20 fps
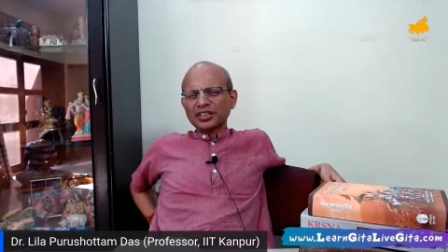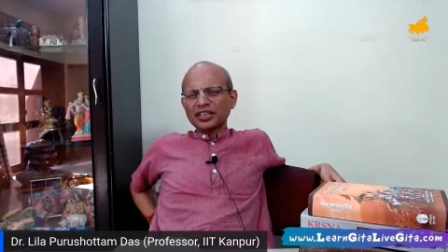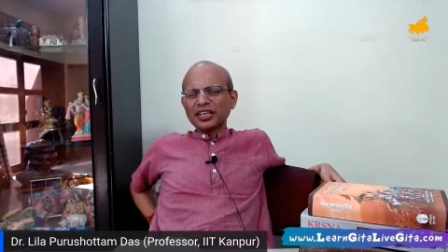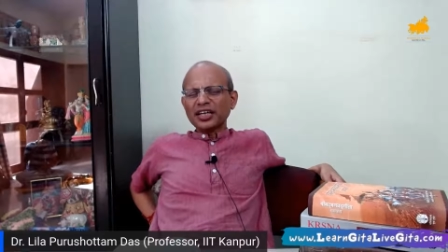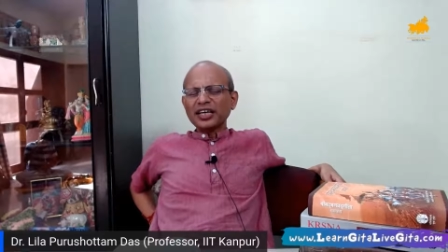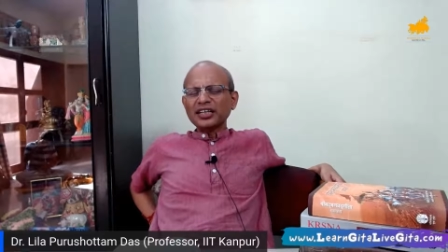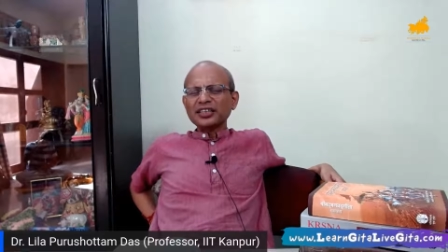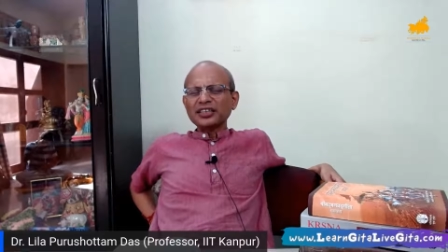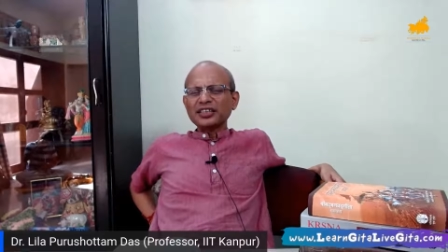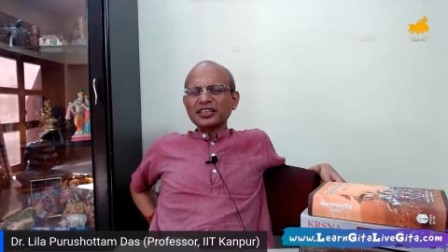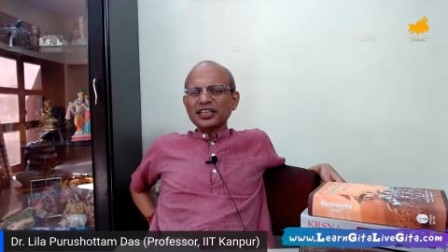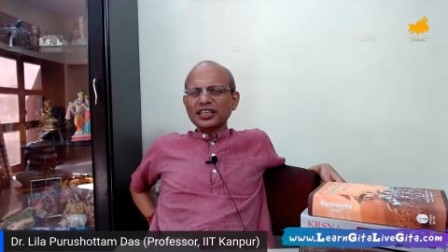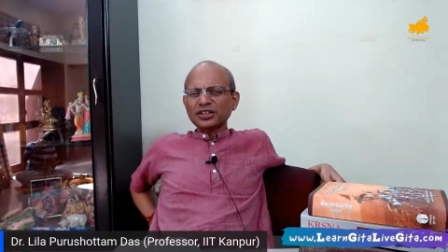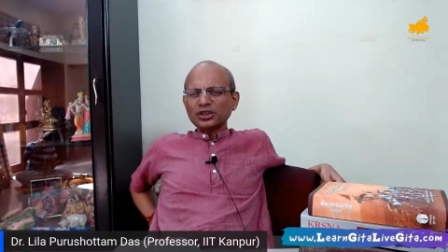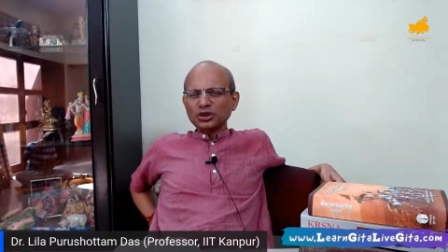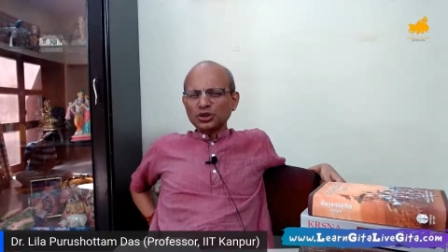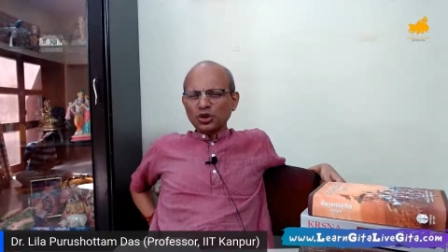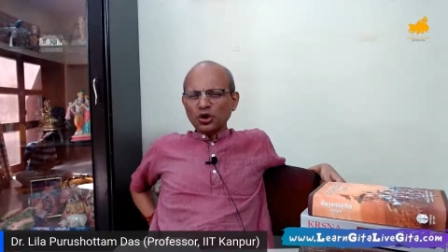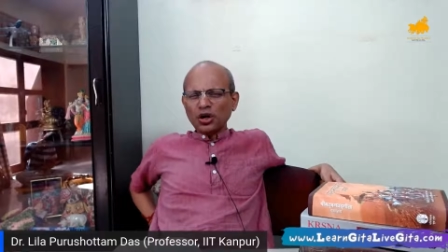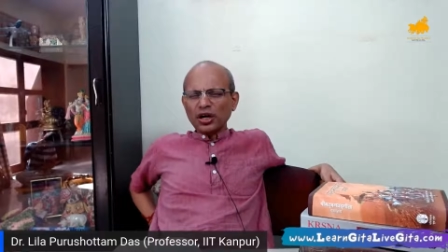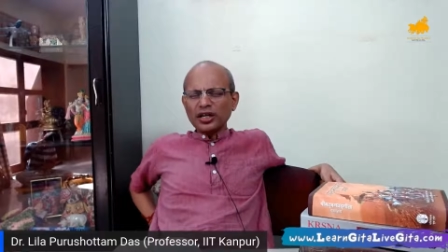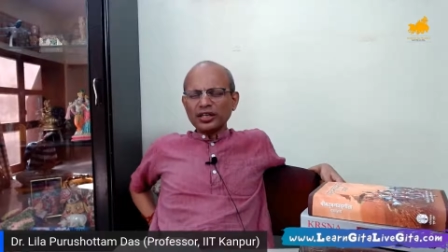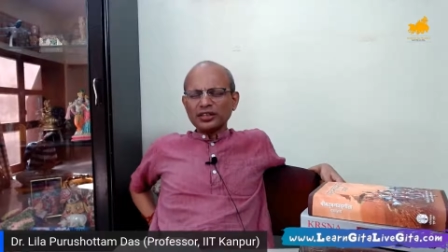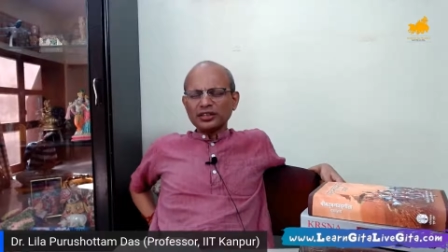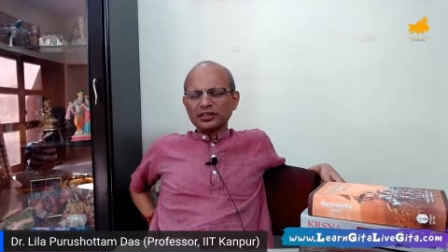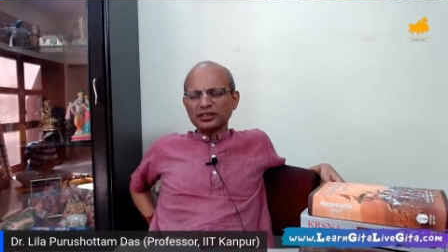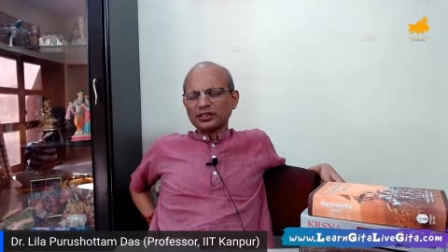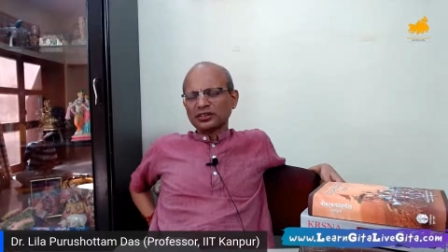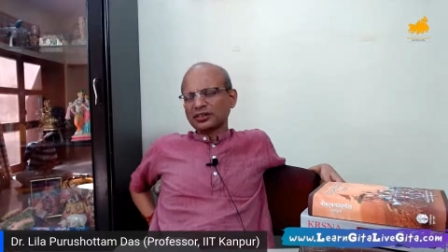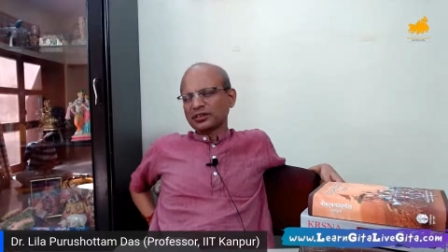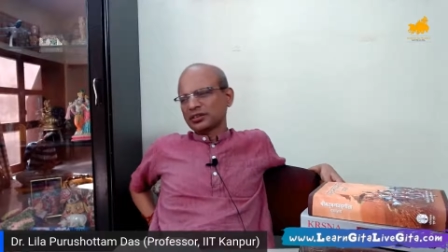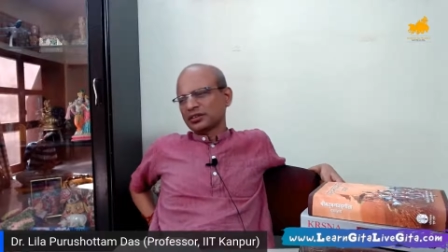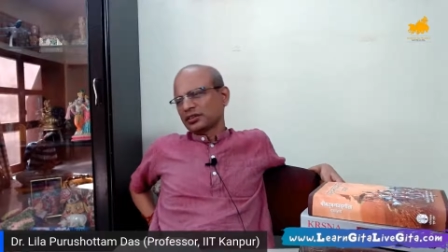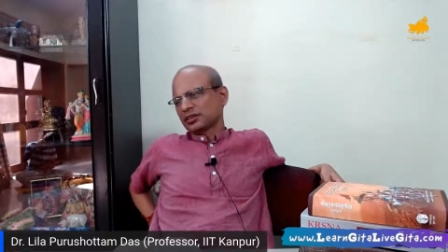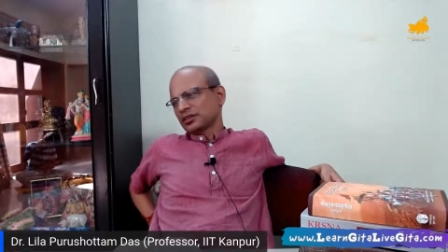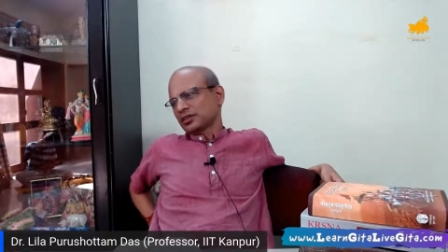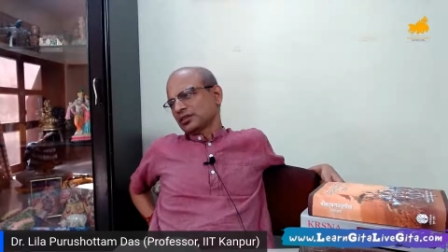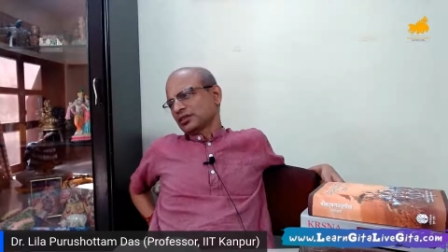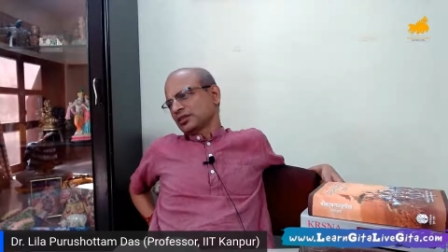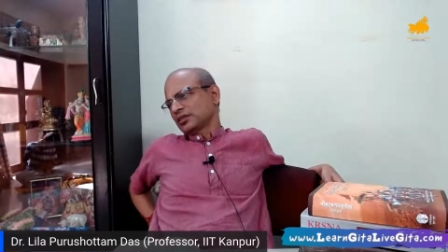Yati enjoyed
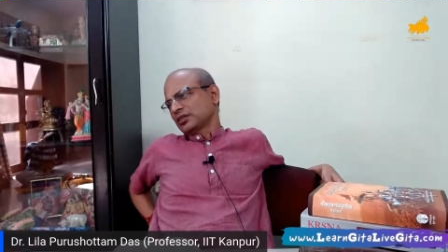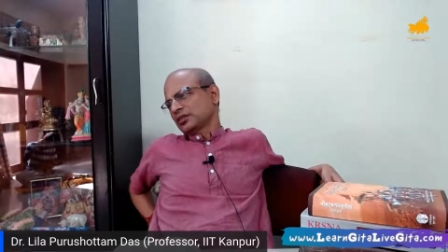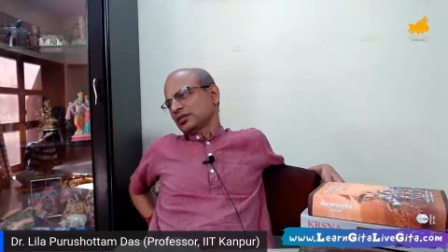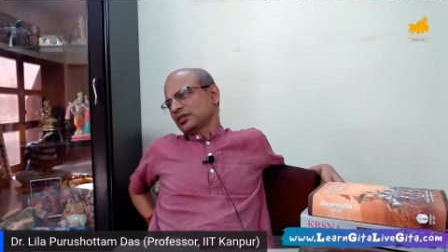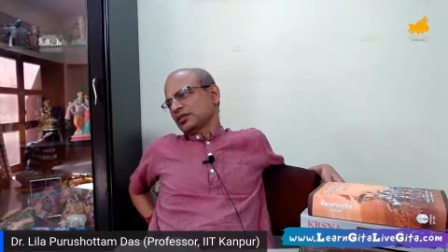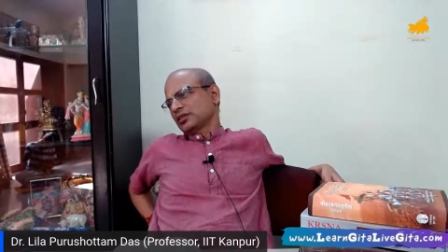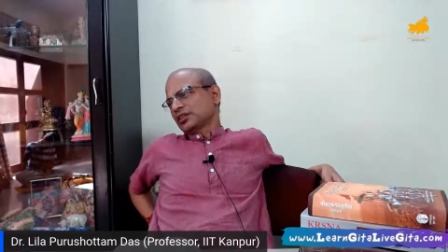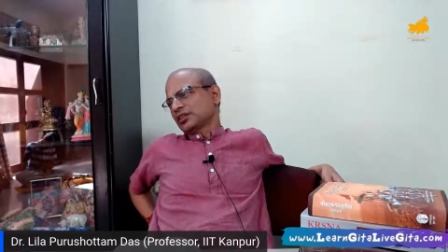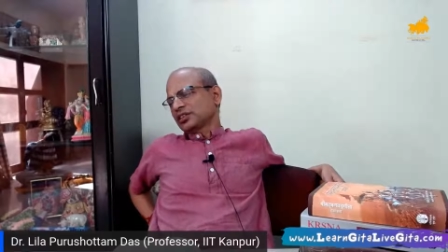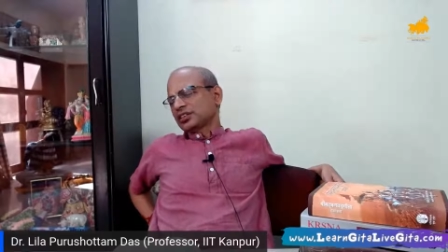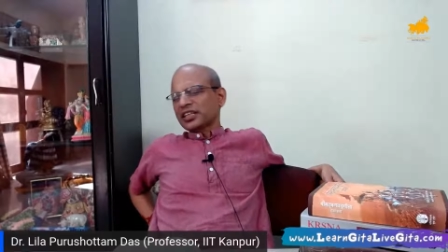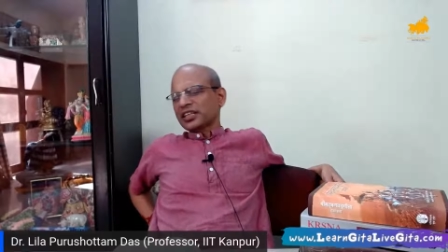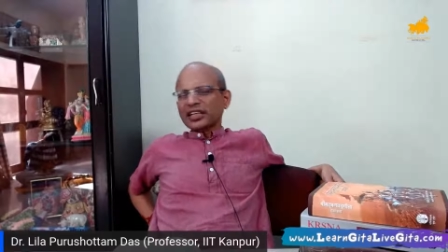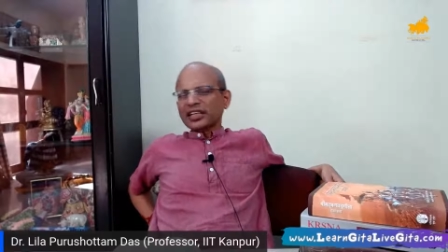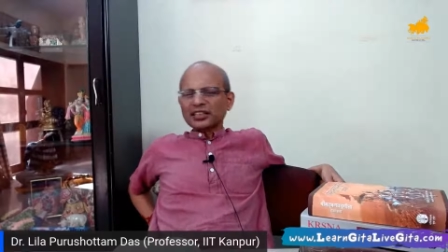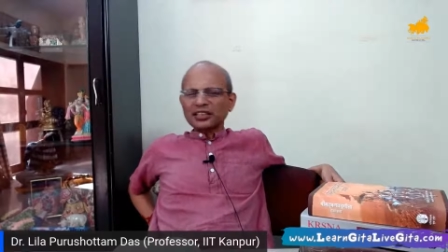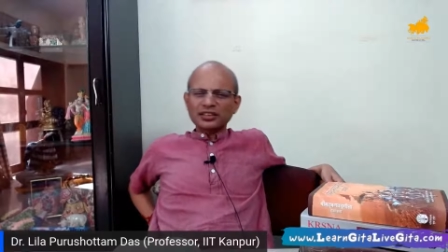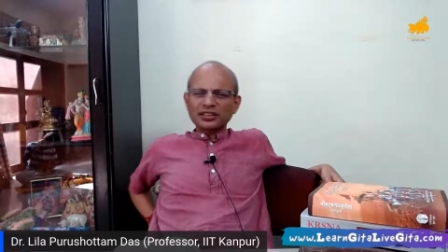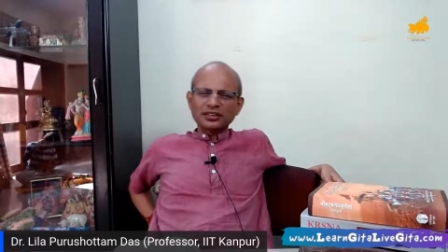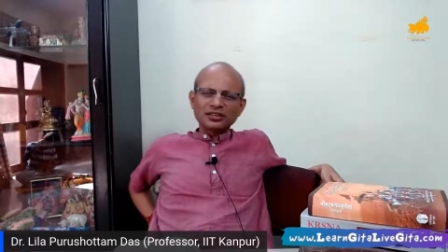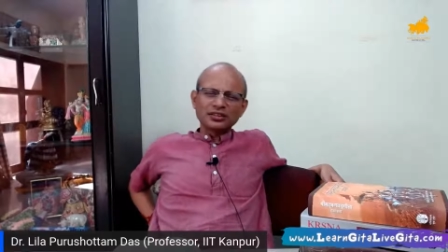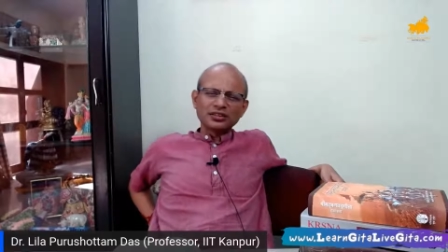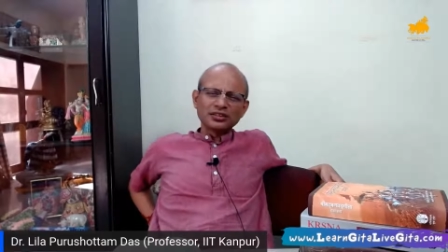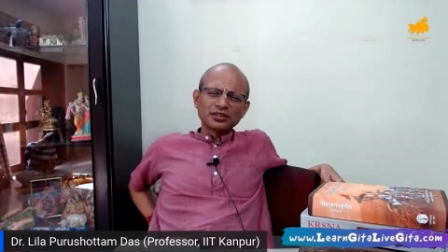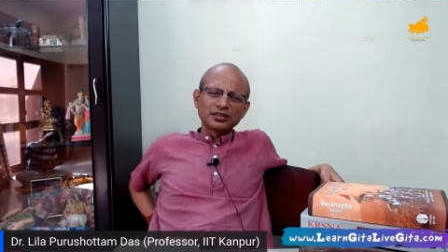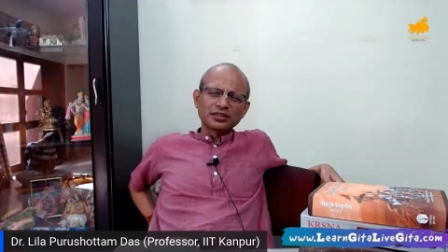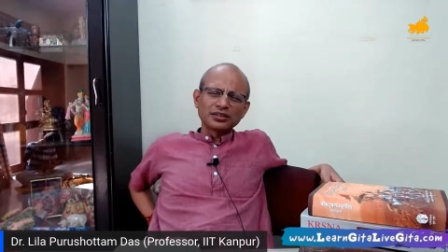sex